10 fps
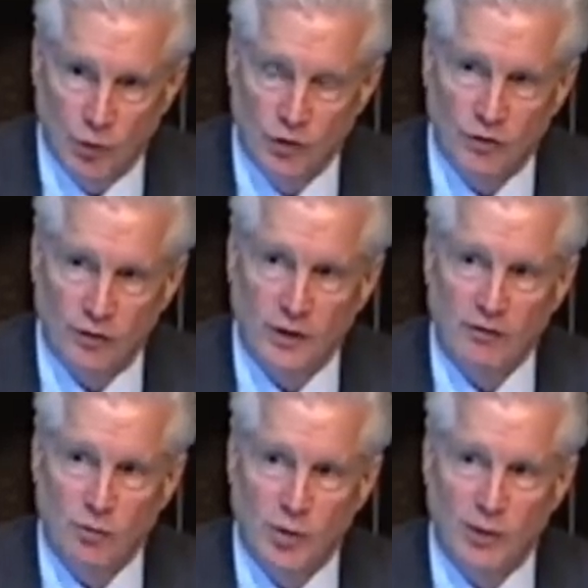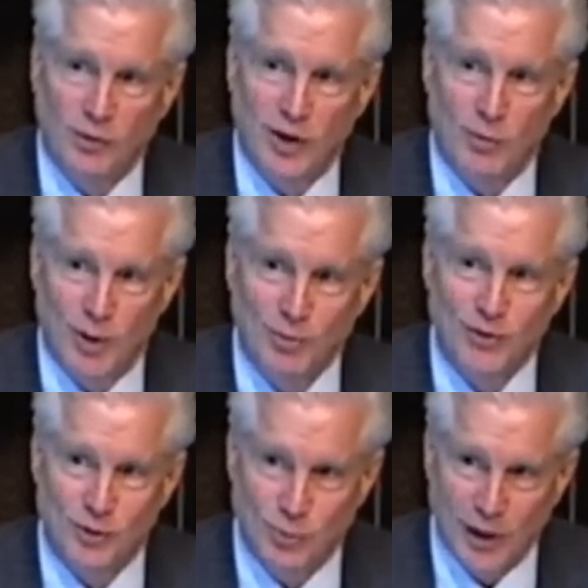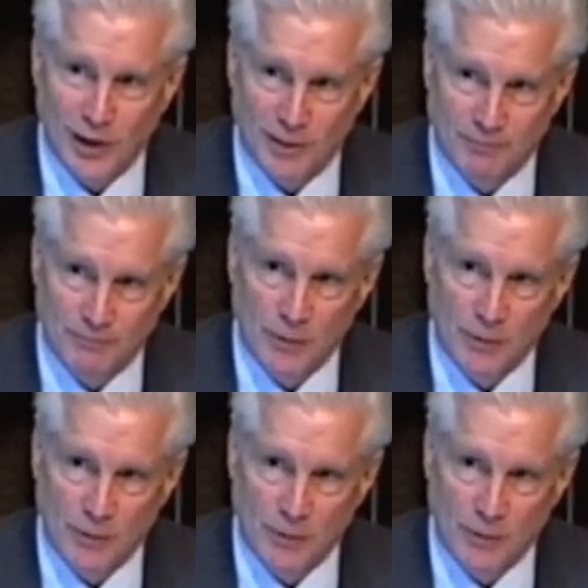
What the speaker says: But you still have to be able to come up with the money.